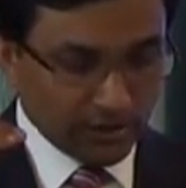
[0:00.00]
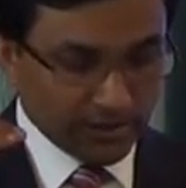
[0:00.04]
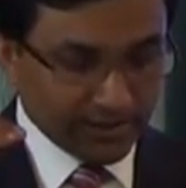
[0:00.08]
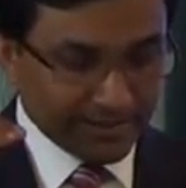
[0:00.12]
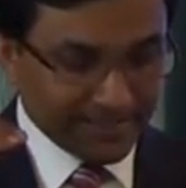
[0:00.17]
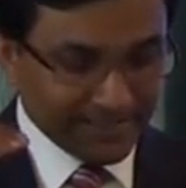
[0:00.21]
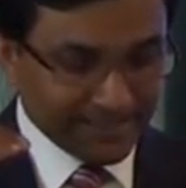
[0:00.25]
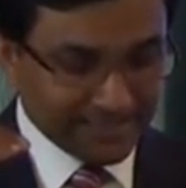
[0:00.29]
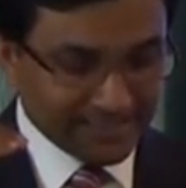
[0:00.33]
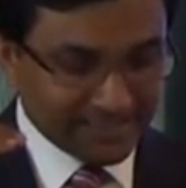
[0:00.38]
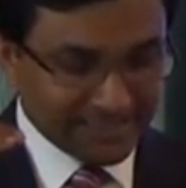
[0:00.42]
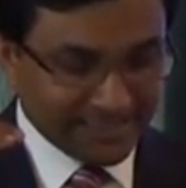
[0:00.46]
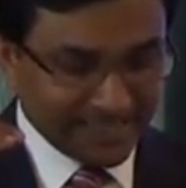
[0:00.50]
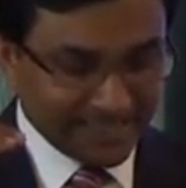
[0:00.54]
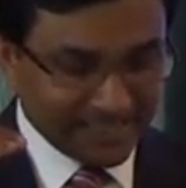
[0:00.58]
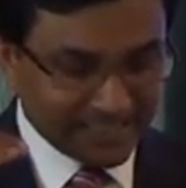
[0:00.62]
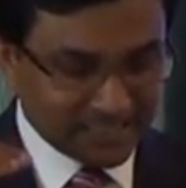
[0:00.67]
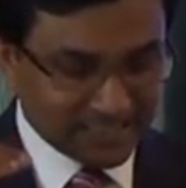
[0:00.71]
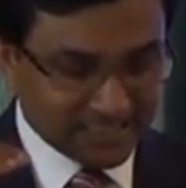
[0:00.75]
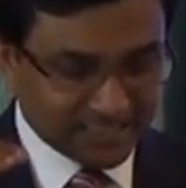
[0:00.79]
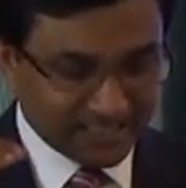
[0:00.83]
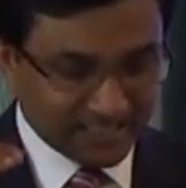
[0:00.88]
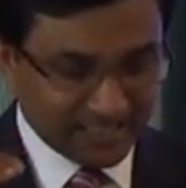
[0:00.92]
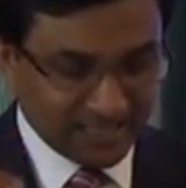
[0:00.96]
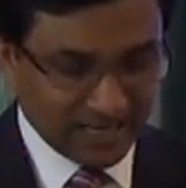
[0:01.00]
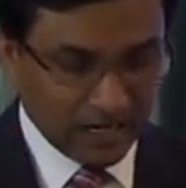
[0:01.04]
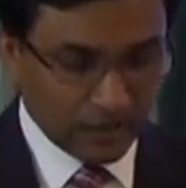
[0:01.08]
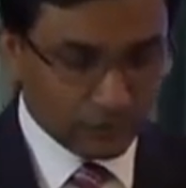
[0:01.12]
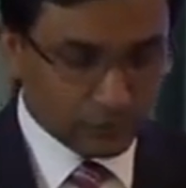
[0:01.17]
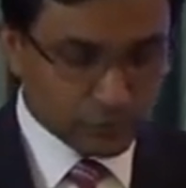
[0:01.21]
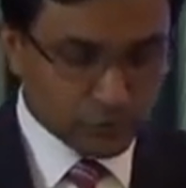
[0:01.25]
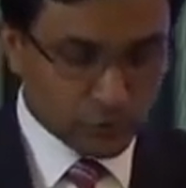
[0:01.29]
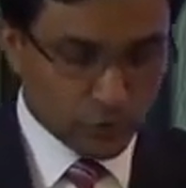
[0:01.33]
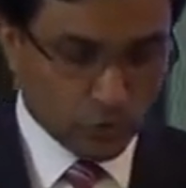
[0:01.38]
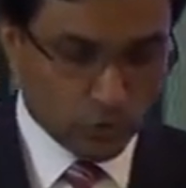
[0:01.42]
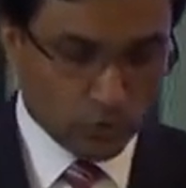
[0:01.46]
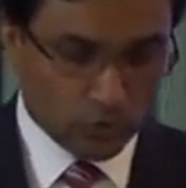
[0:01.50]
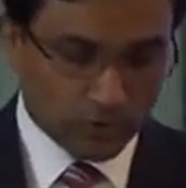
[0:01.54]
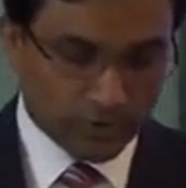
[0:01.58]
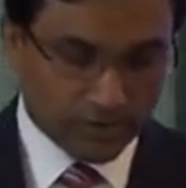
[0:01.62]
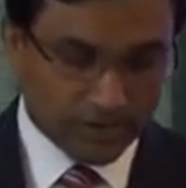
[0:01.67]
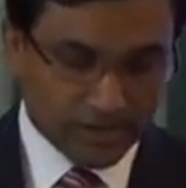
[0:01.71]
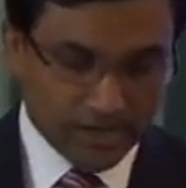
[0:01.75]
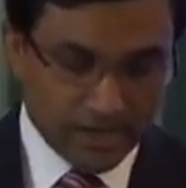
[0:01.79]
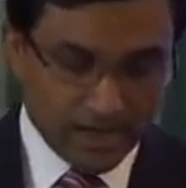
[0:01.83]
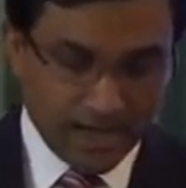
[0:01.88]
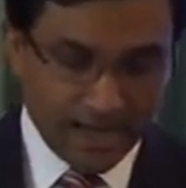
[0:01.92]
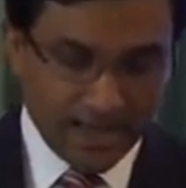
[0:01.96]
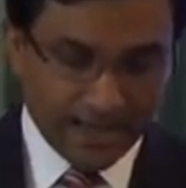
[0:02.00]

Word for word: his entire household,